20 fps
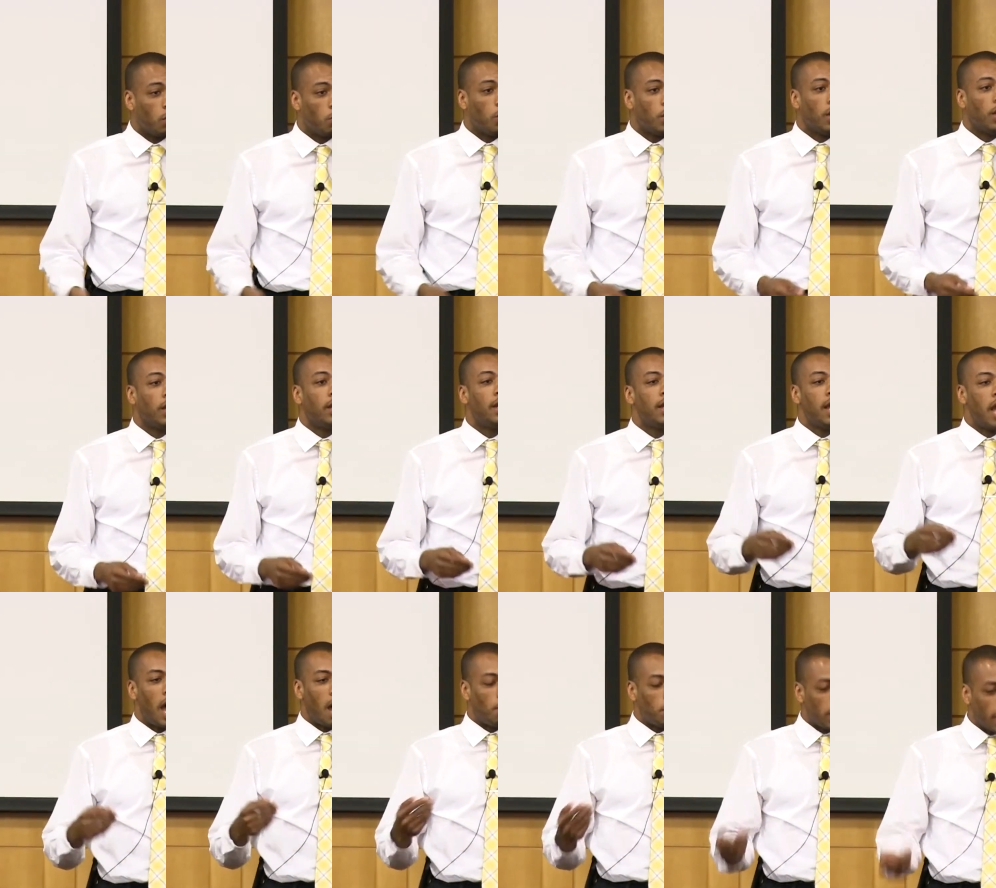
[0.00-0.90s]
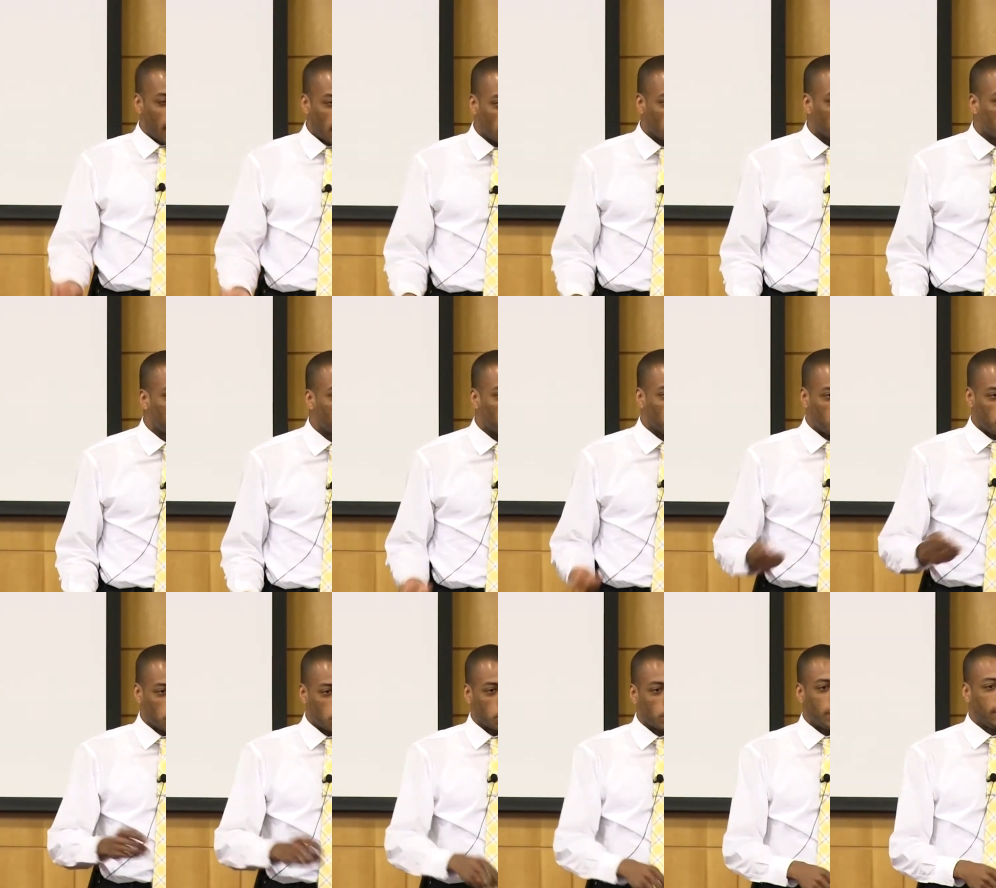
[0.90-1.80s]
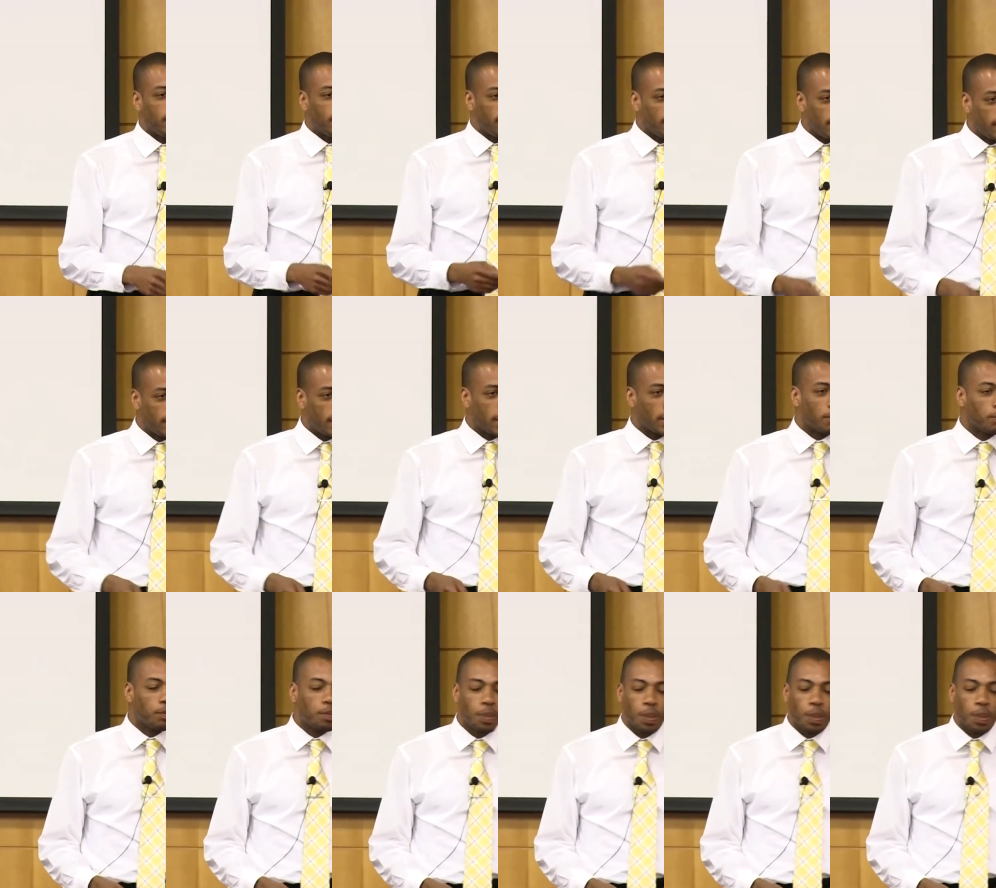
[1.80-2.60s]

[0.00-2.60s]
where I'm an analyst on the Middle East in DC.